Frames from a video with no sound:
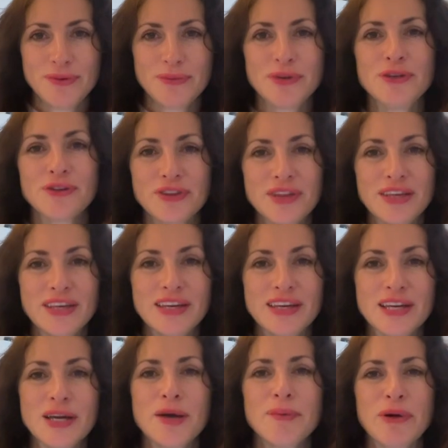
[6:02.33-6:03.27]
when you're
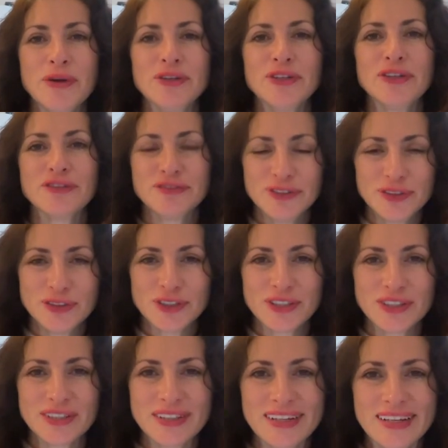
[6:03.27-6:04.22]
thinking about your
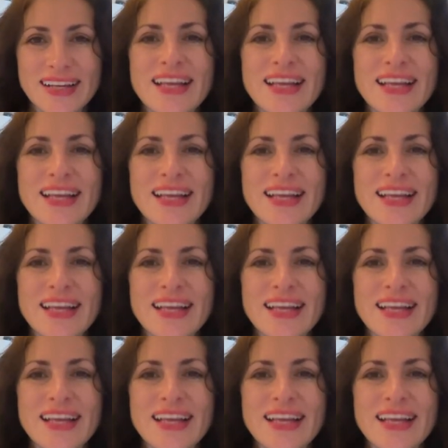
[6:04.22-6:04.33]
future.